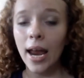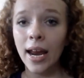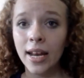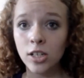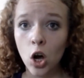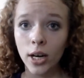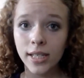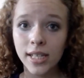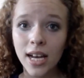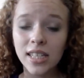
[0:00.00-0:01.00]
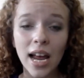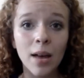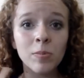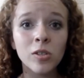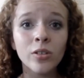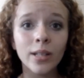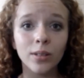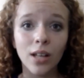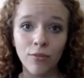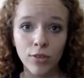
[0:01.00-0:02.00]
And honestly, guys, I absolutely
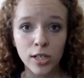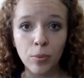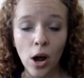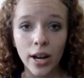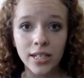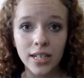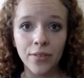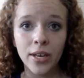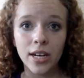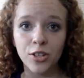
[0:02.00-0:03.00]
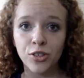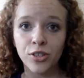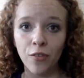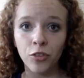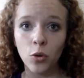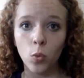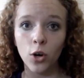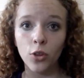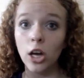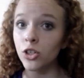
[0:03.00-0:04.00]
love this product. I think it is definitely
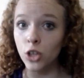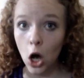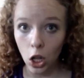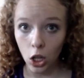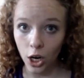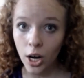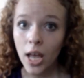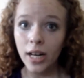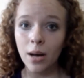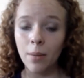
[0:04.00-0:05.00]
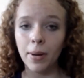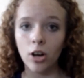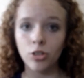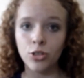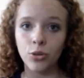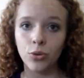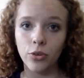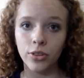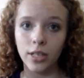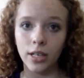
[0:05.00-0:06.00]
worth a dollar compared to
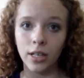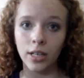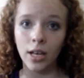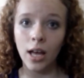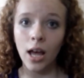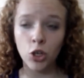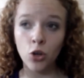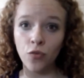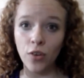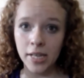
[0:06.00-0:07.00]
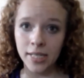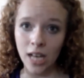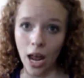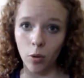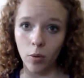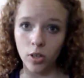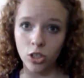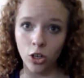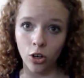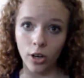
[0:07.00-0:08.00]
the Too Faced Shadow
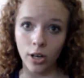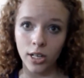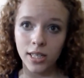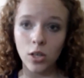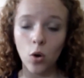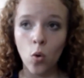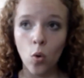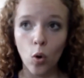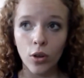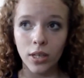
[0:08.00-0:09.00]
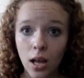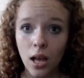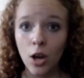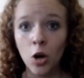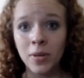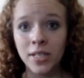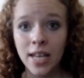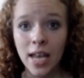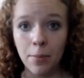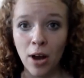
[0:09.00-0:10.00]
Insurance or the Urban
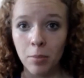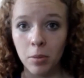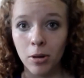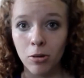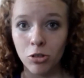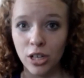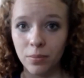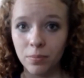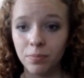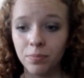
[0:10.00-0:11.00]
Decay Primer Potion.